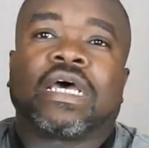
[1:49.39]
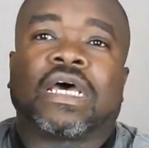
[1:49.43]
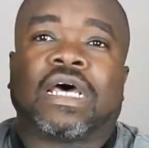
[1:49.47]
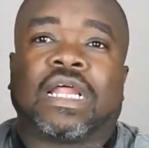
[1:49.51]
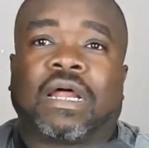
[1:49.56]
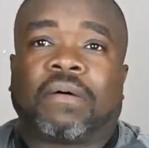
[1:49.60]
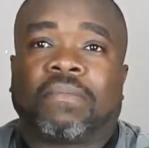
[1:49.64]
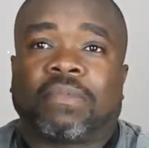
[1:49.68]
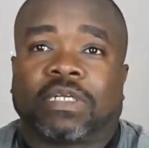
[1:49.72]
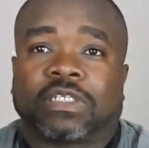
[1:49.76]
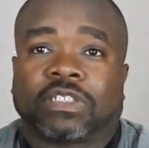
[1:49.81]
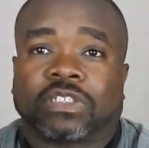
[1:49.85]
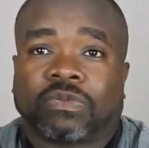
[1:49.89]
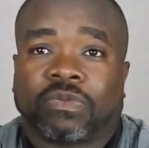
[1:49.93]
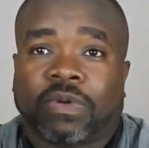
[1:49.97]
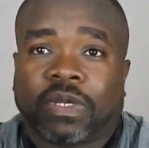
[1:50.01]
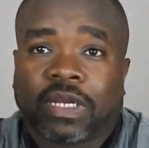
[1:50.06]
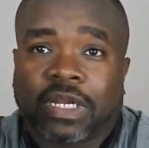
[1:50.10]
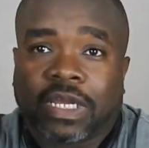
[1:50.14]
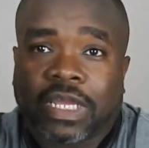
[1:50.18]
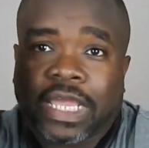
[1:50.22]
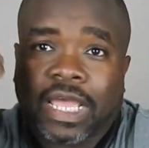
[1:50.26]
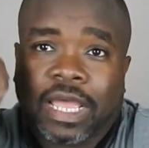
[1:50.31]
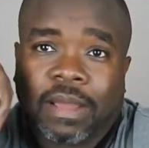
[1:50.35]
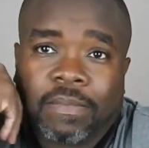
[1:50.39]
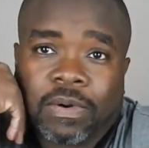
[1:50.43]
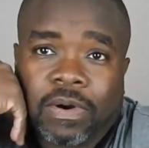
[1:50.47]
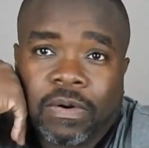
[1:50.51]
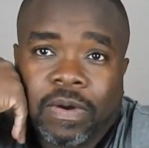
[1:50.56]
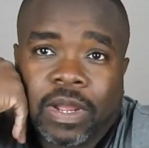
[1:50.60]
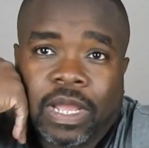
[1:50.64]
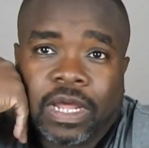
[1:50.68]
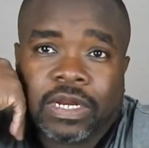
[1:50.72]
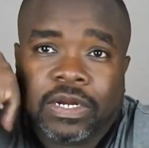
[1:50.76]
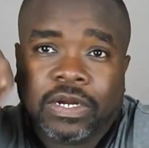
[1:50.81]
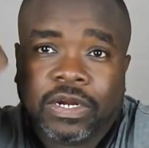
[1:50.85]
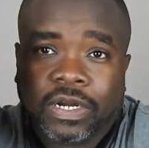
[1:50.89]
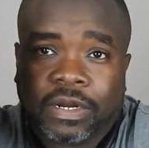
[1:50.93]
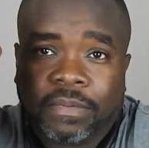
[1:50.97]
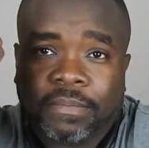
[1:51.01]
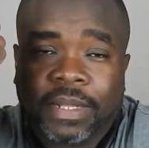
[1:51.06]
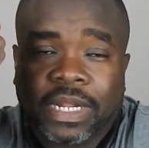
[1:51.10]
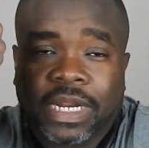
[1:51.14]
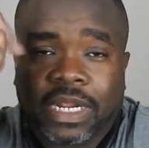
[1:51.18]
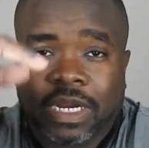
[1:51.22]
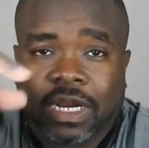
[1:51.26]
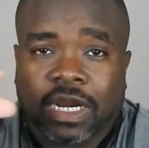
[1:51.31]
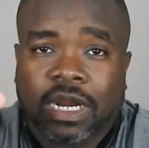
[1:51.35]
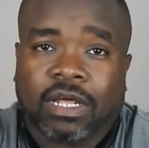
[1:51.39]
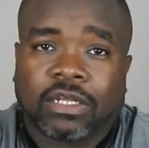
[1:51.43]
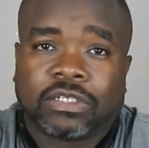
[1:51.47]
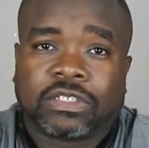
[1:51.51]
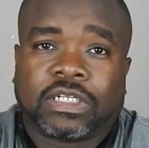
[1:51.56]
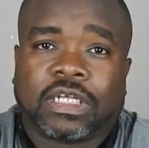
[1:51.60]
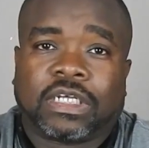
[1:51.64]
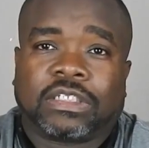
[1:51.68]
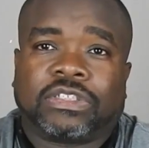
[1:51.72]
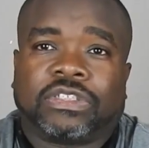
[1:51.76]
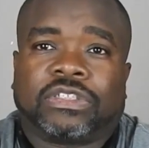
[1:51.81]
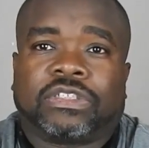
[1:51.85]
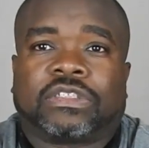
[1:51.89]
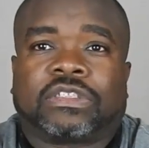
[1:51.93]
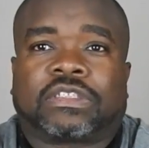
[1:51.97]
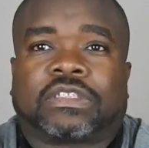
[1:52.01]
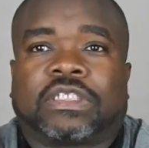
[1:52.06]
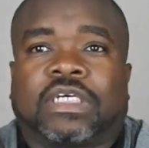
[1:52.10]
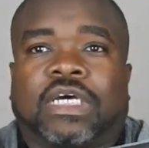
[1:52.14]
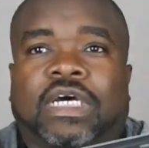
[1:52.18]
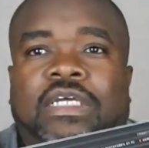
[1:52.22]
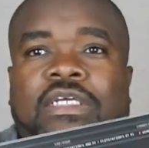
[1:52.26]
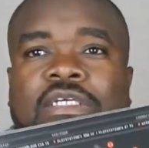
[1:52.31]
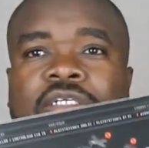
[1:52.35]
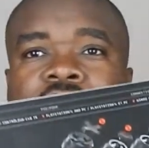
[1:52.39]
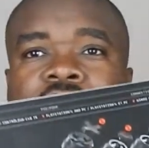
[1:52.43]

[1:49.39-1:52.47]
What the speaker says: And I'm going to swing the camera around here in a minute and I'll let you see how you